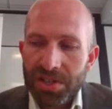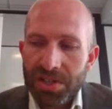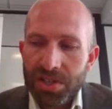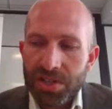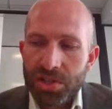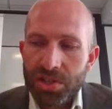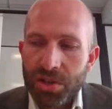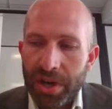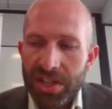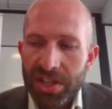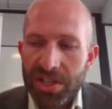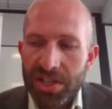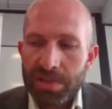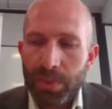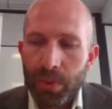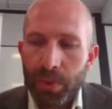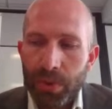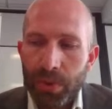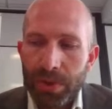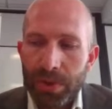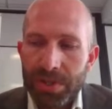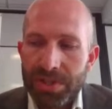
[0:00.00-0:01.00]
to
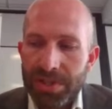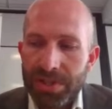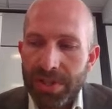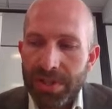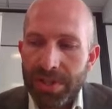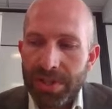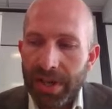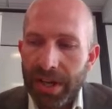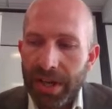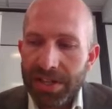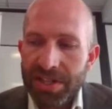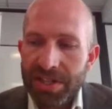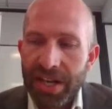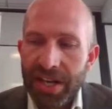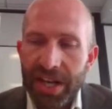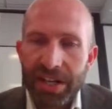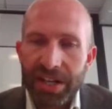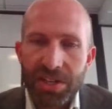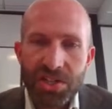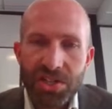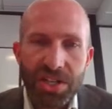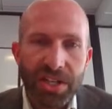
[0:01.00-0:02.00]
transport, to
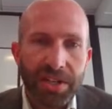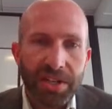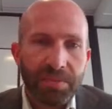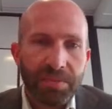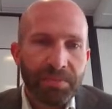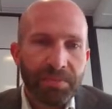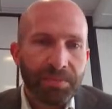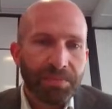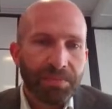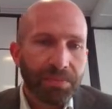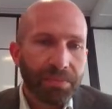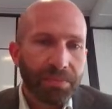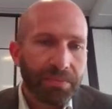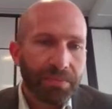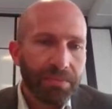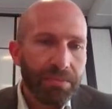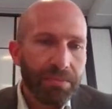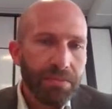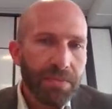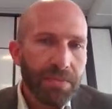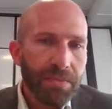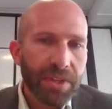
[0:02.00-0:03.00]
energy,
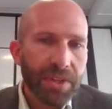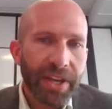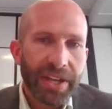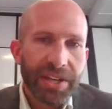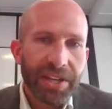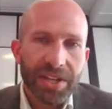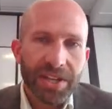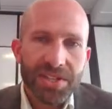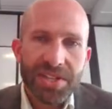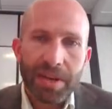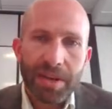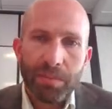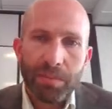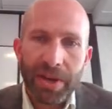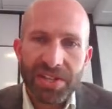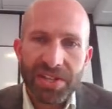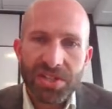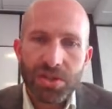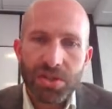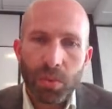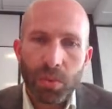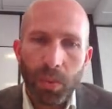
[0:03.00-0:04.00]
and in some
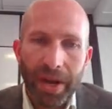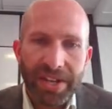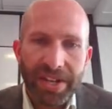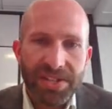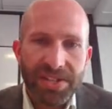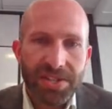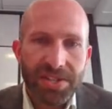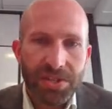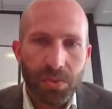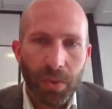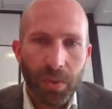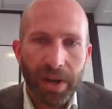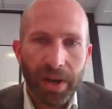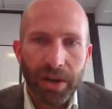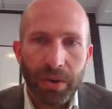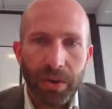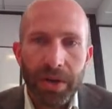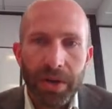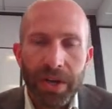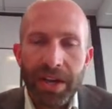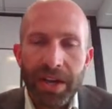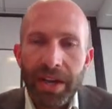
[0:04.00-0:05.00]
ways to waste as
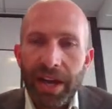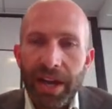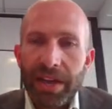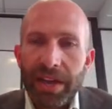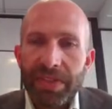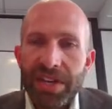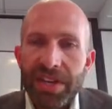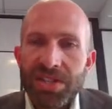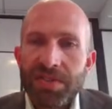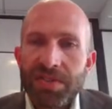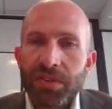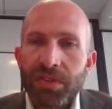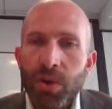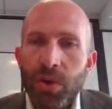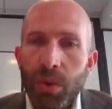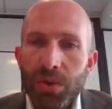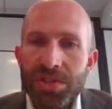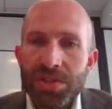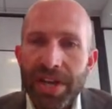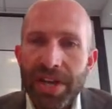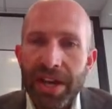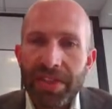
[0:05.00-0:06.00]
well. And these, of
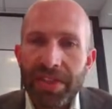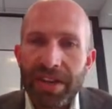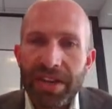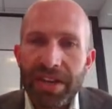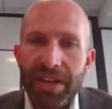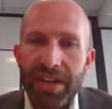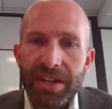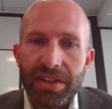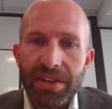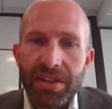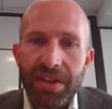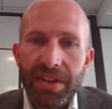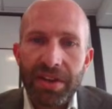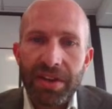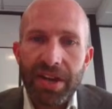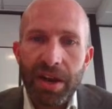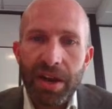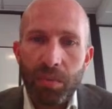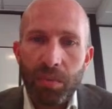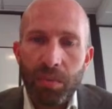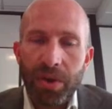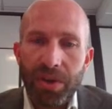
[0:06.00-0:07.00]
course, are the
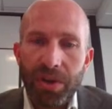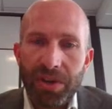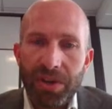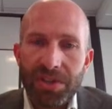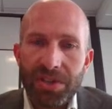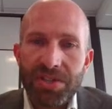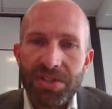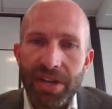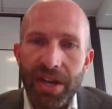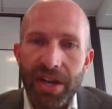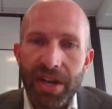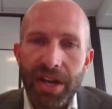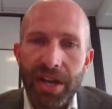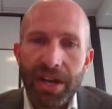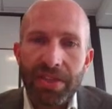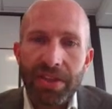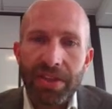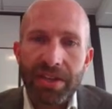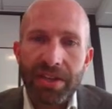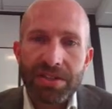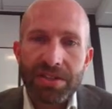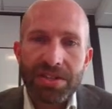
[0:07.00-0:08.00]
networks
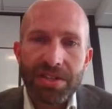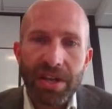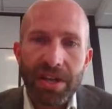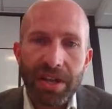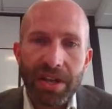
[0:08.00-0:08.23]
that